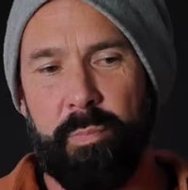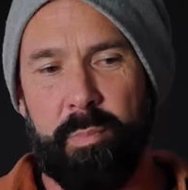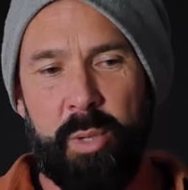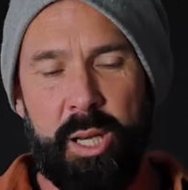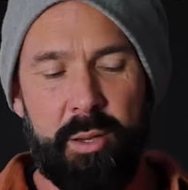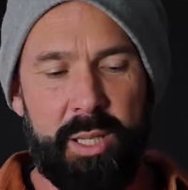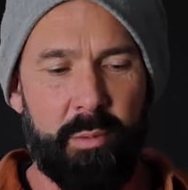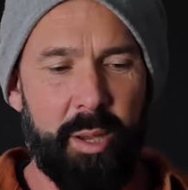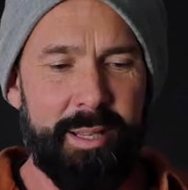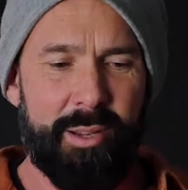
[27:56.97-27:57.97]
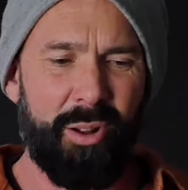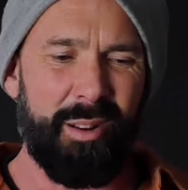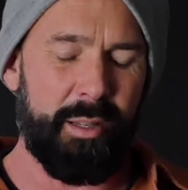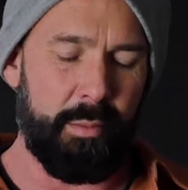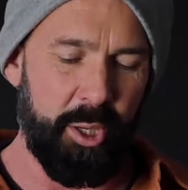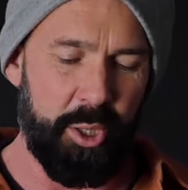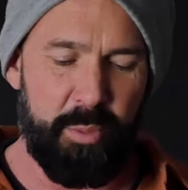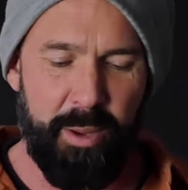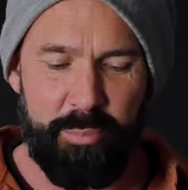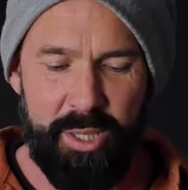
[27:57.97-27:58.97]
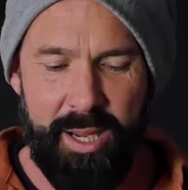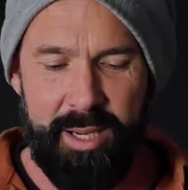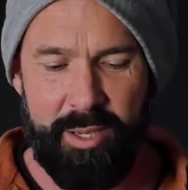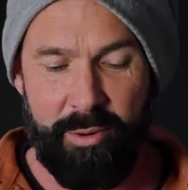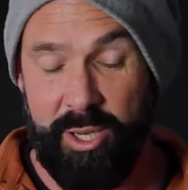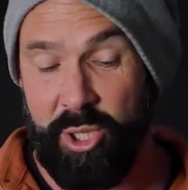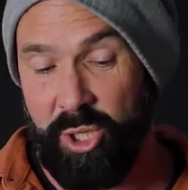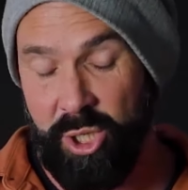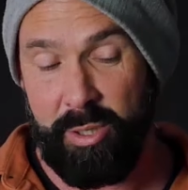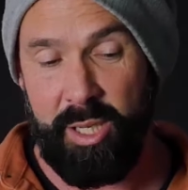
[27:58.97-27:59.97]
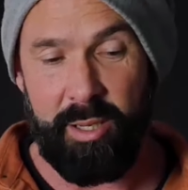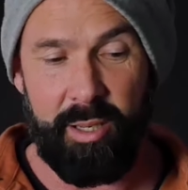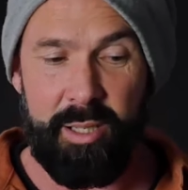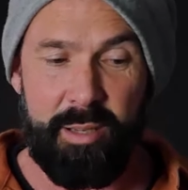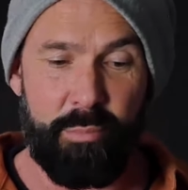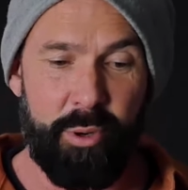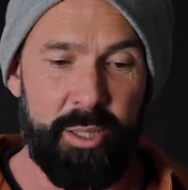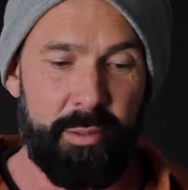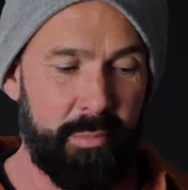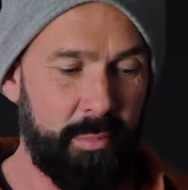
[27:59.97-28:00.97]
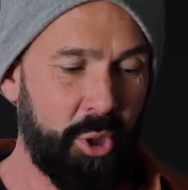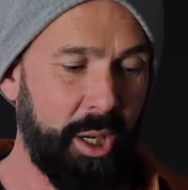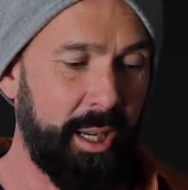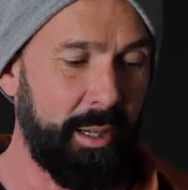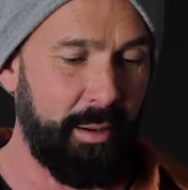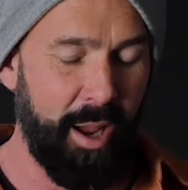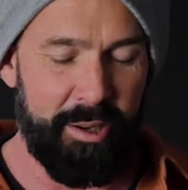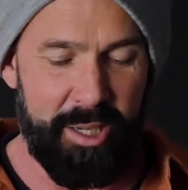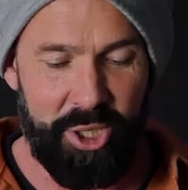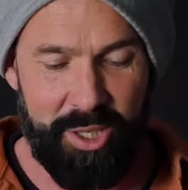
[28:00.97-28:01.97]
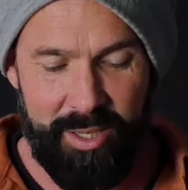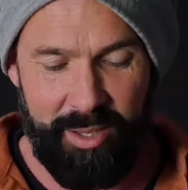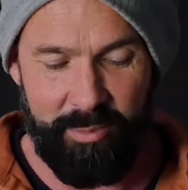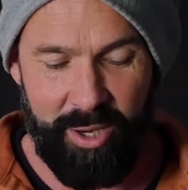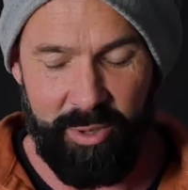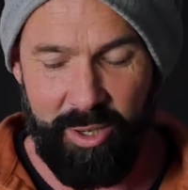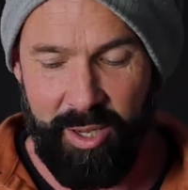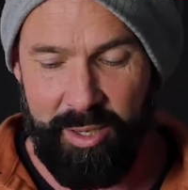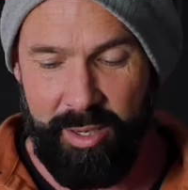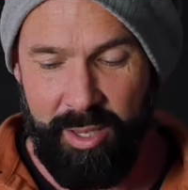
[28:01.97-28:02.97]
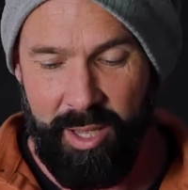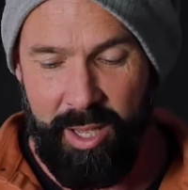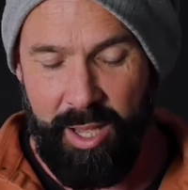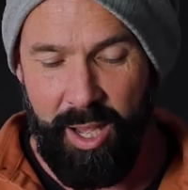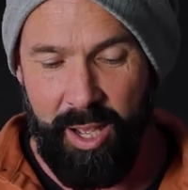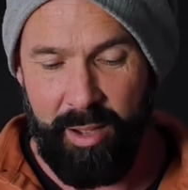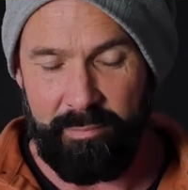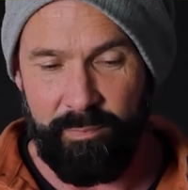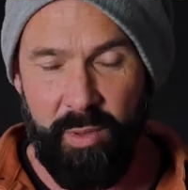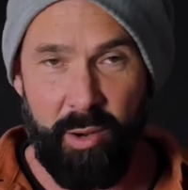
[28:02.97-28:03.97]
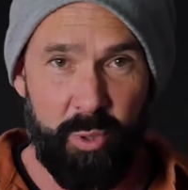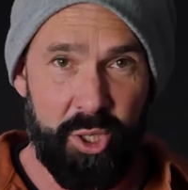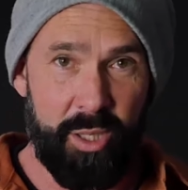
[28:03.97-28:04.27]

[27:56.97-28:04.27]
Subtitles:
you know, some of my ex-colleagues from my newspaper days who are actually shooting in some pretty tricky conditions at the moment, and I wish